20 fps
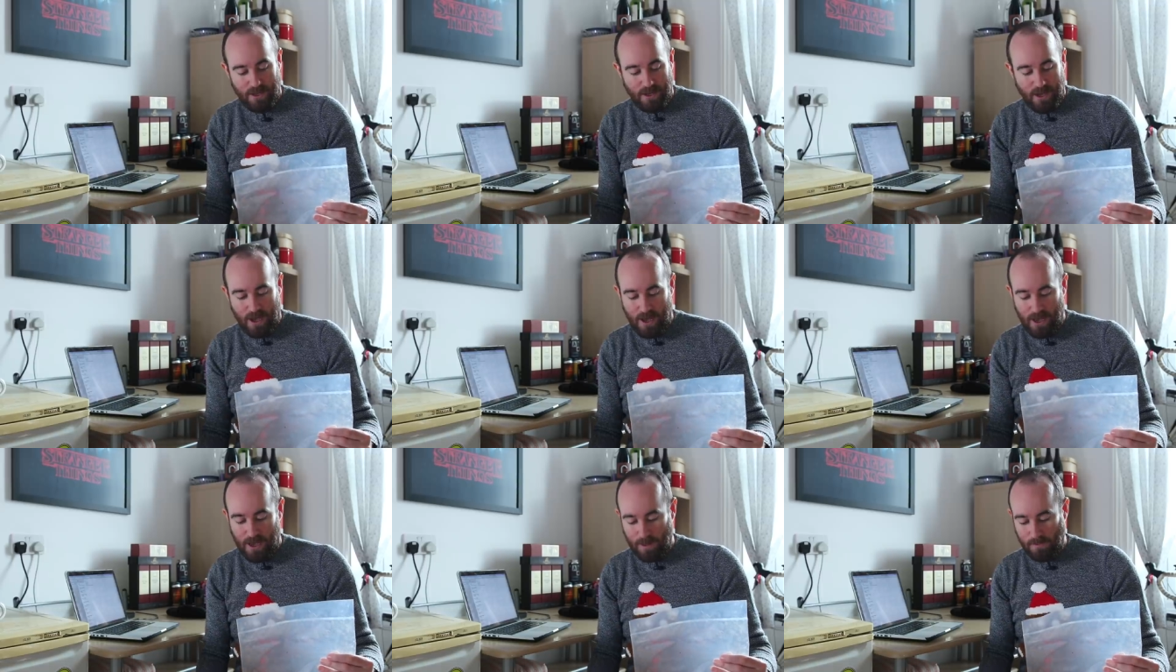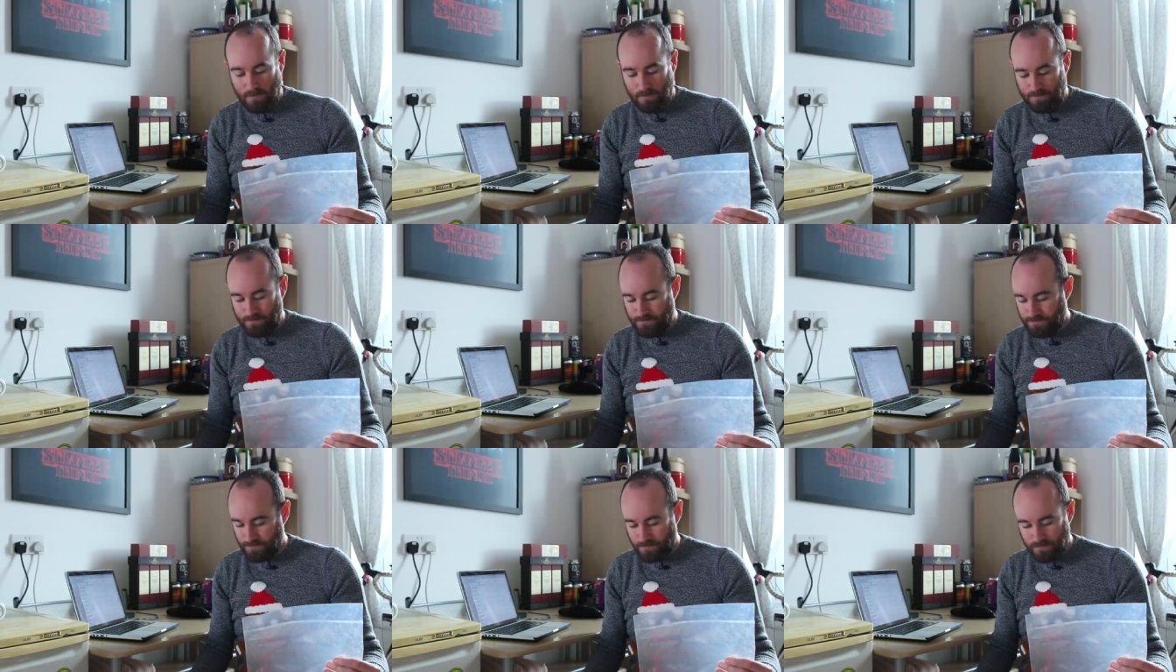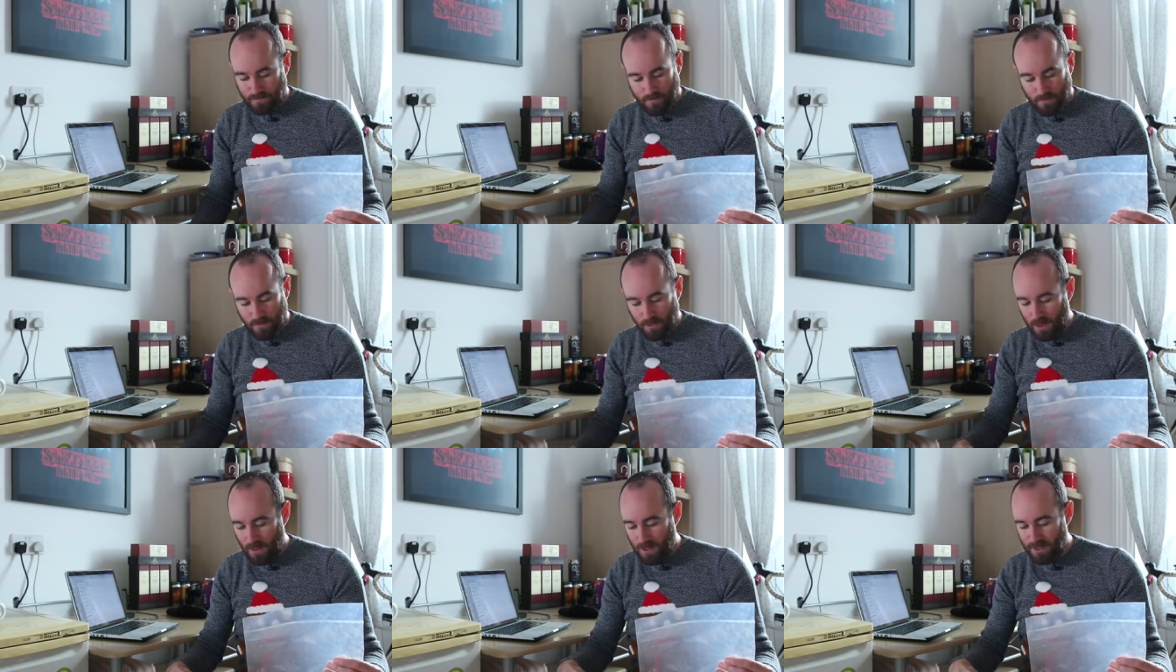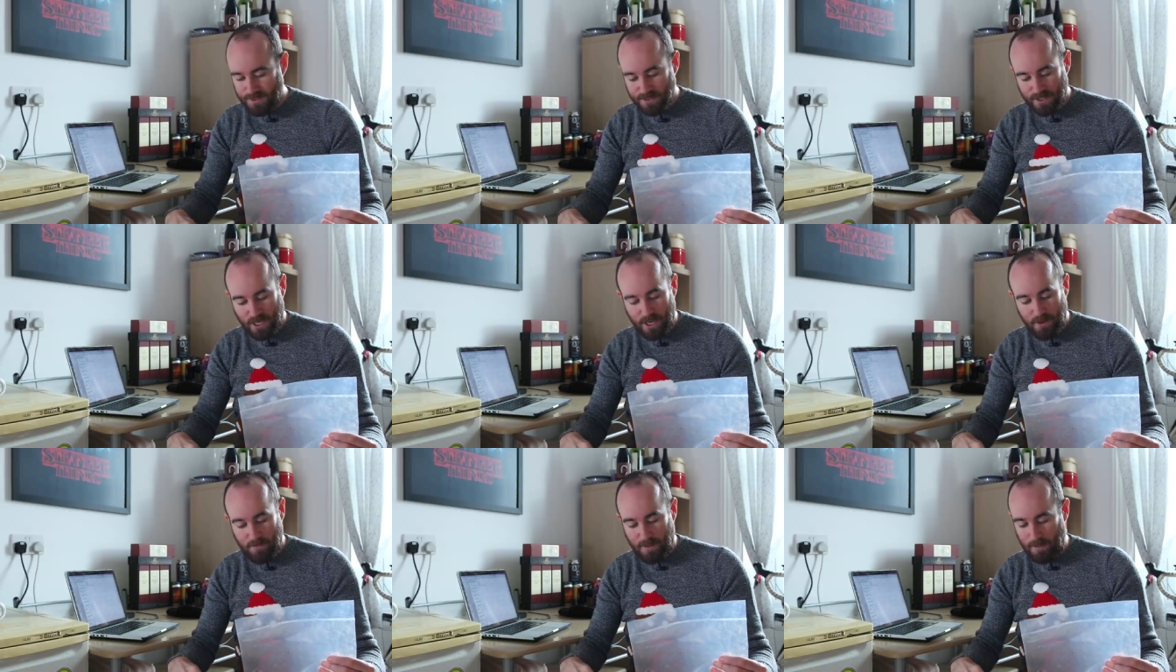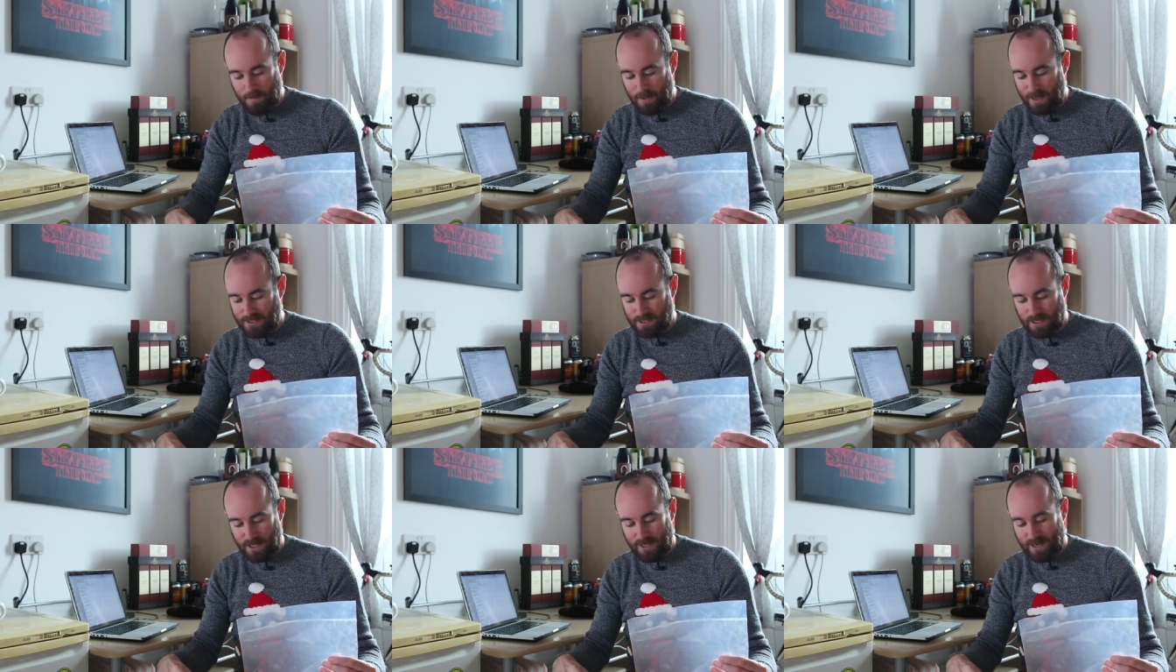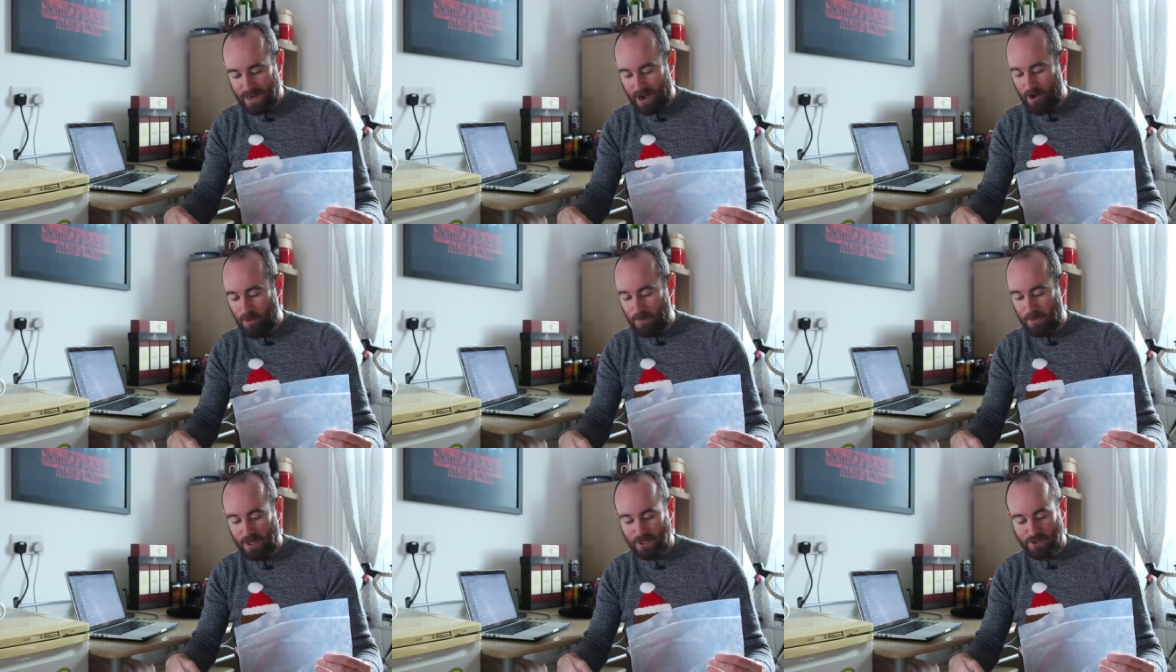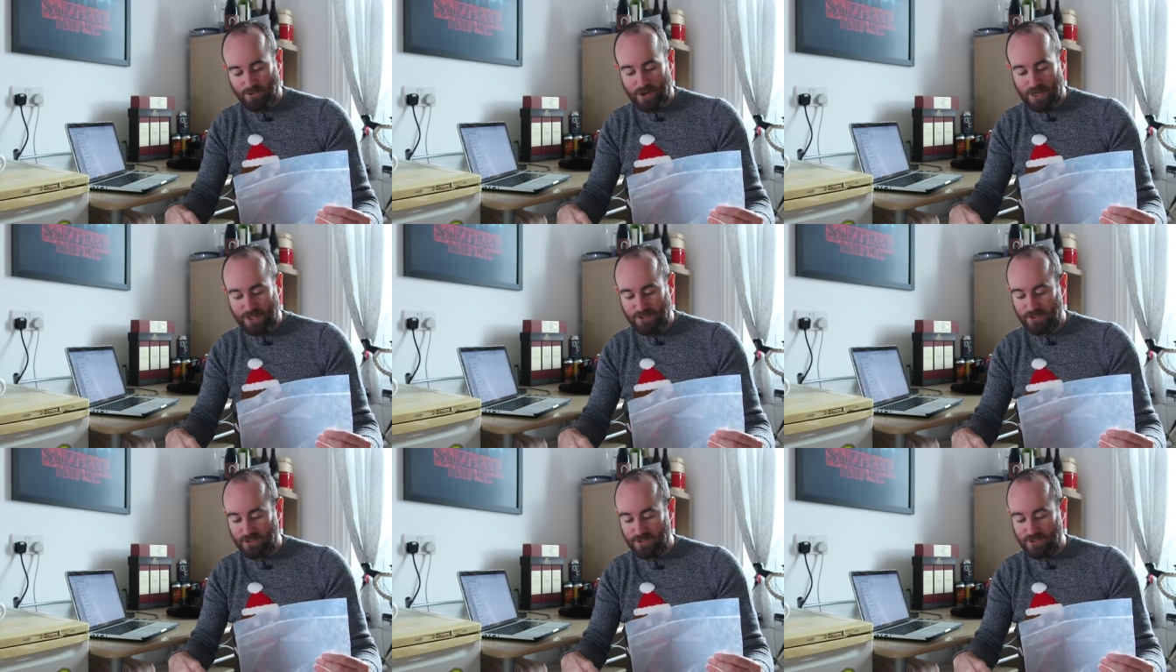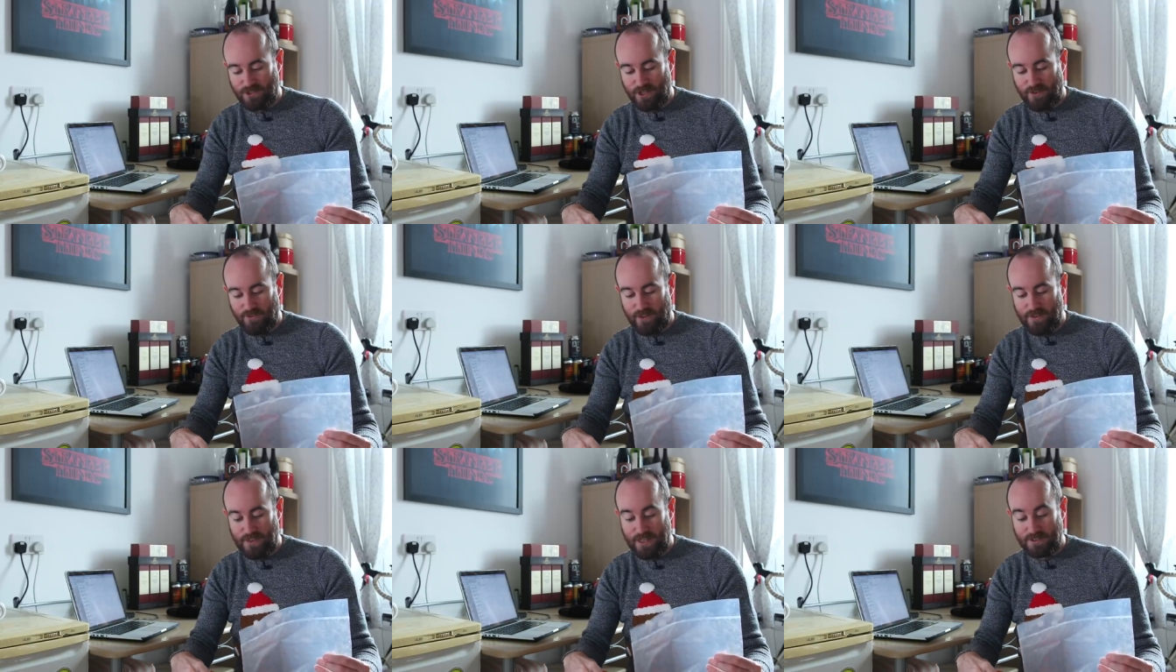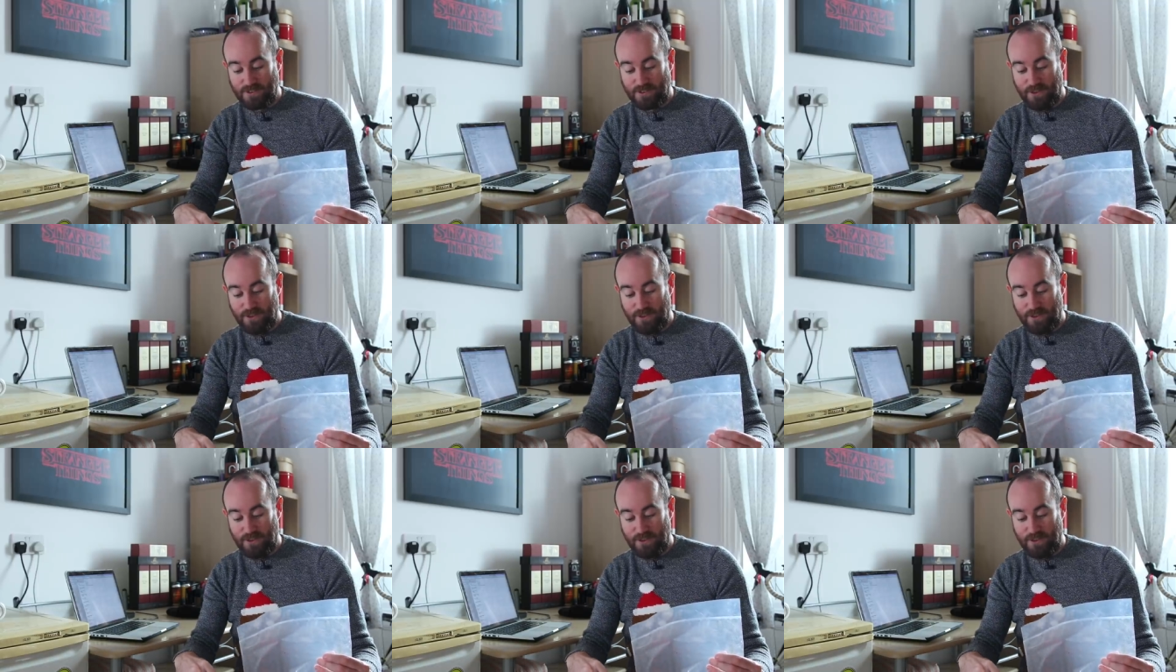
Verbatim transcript: Um, It's going to be basically caramelized raisins and stuff like that,